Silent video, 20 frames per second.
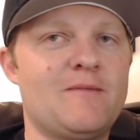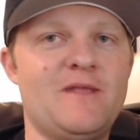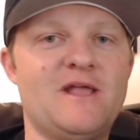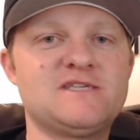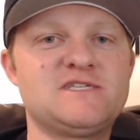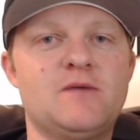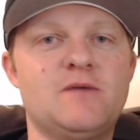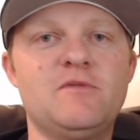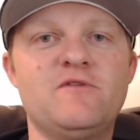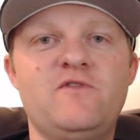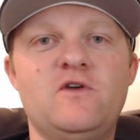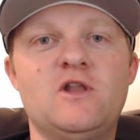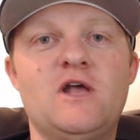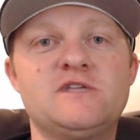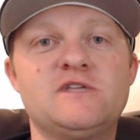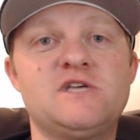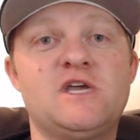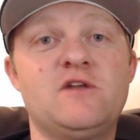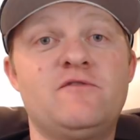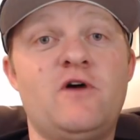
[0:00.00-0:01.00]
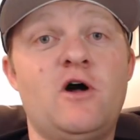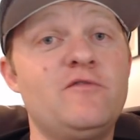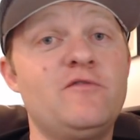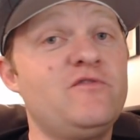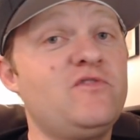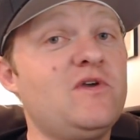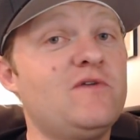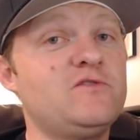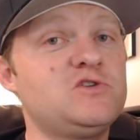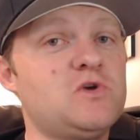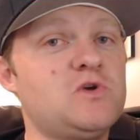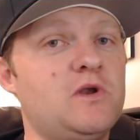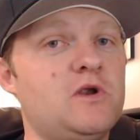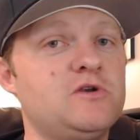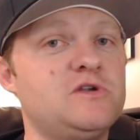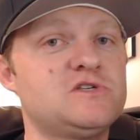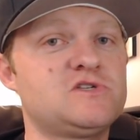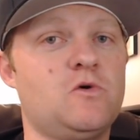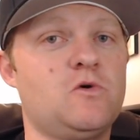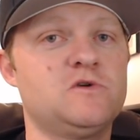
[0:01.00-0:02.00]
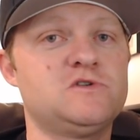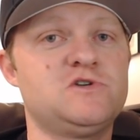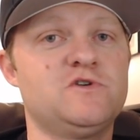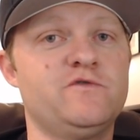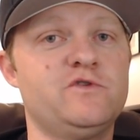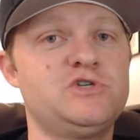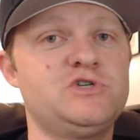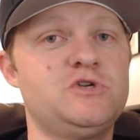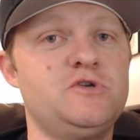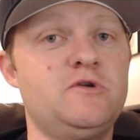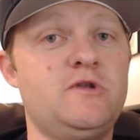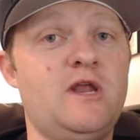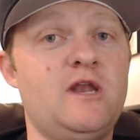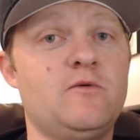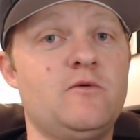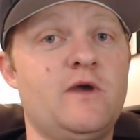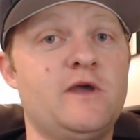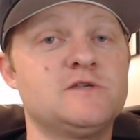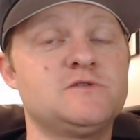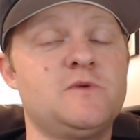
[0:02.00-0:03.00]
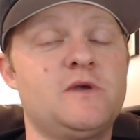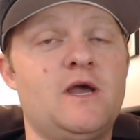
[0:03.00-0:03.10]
But that's something if you'd like to get involved. And if you haven't joined our Discord server, you should do it anyways.